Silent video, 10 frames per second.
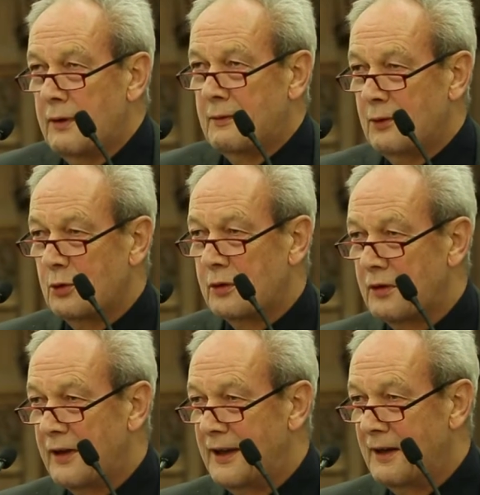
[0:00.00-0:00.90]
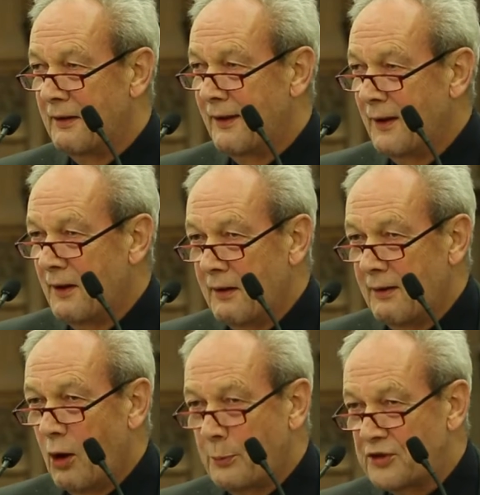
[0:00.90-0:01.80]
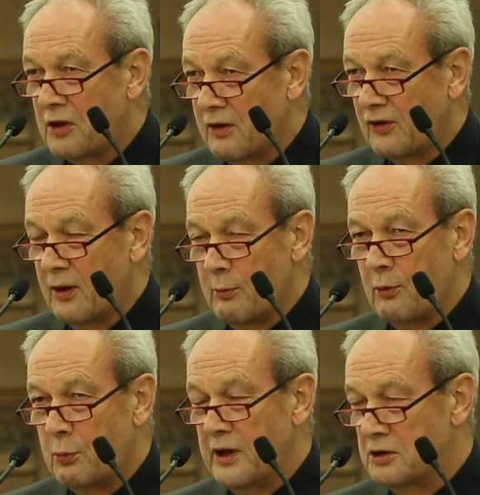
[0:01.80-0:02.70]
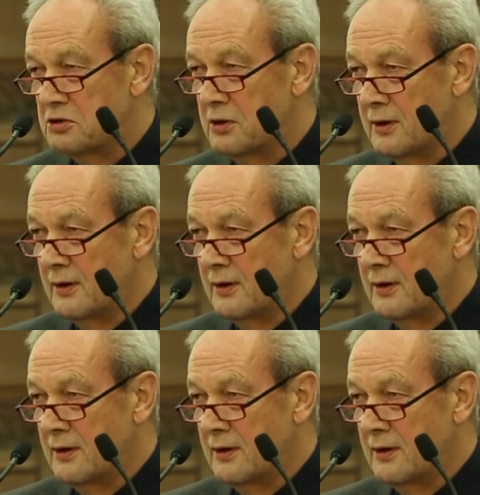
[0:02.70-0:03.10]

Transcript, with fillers: look at the obstinacy with which